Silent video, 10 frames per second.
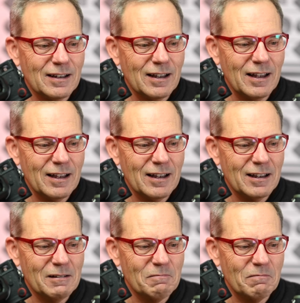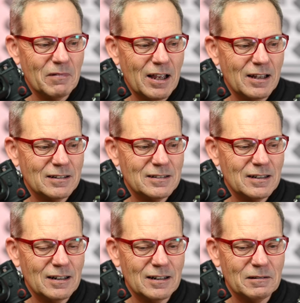um, at
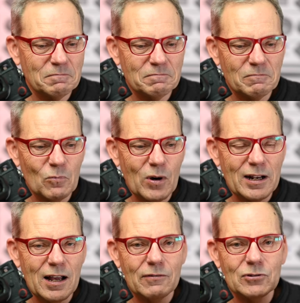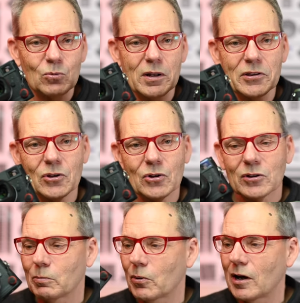um, one half to one third
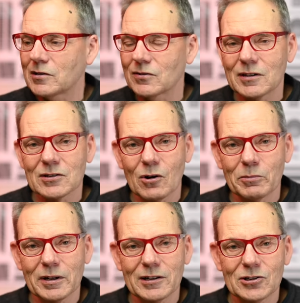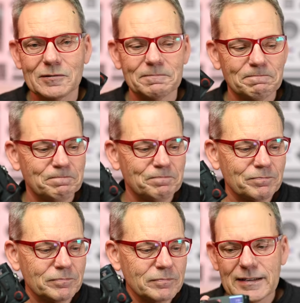the price of this combination.
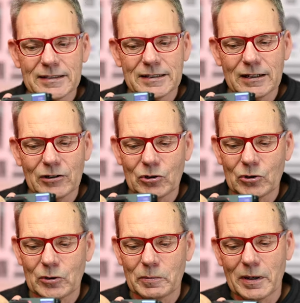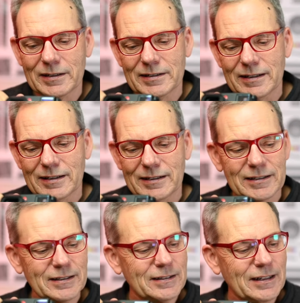So, but
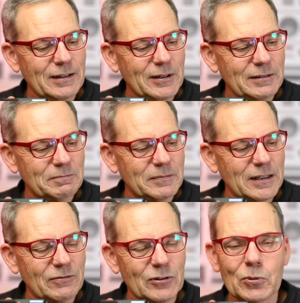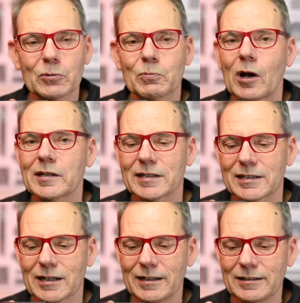uh, anyway, if you put price
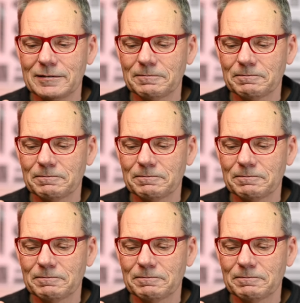aside,